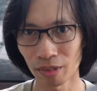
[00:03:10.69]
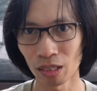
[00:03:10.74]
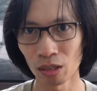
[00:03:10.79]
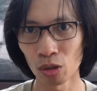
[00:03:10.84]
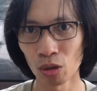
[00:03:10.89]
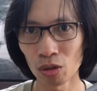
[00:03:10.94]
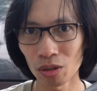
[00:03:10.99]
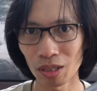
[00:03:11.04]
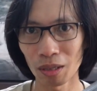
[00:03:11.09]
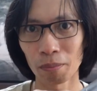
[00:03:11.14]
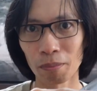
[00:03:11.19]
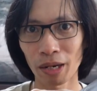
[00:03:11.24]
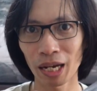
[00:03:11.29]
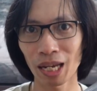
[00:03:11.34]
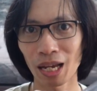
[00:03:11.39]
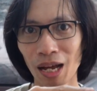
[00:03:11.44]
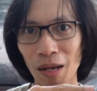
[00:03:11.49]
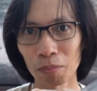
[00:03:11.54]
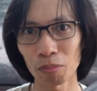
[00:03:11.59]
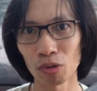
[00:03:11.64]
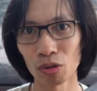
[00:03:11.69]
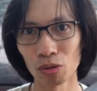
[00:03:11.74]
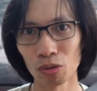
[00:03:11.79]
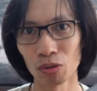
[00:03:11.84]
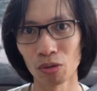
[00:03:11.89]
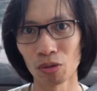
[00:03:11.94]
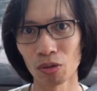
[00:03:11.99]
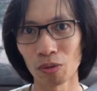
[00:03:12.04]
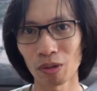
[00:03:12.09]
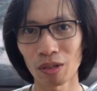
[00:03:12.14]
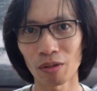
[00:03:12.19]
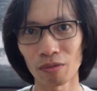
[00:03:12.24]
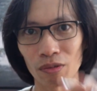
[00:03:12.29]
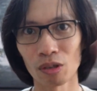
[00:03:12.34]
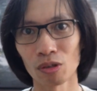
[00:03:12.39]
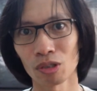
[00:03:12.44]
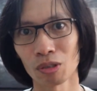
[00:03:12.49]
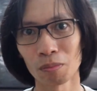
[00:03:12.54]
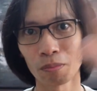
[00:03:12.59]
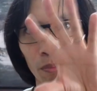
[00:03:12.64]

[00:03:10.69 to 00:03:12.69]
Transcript: hook the bike up to one of those